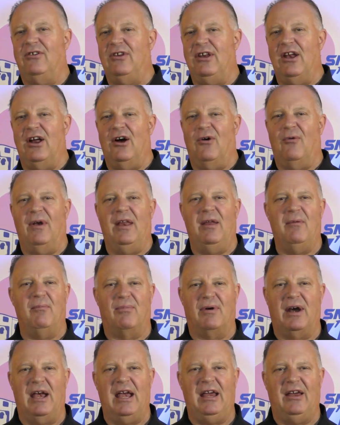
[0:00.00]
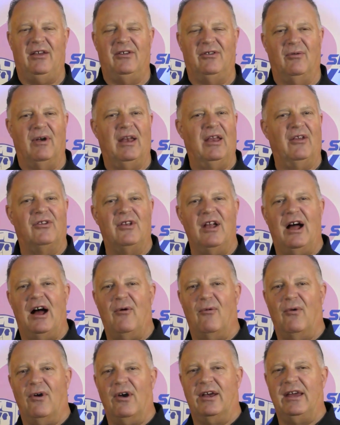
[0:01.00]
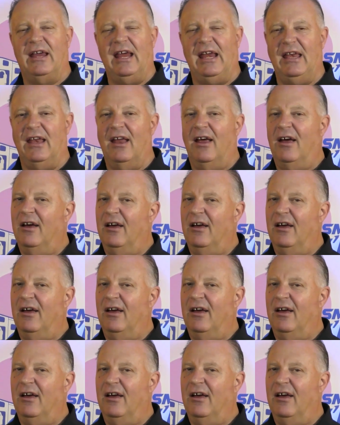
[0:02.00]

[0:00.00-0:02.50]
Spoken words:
you know, when it breaks, when it's not working,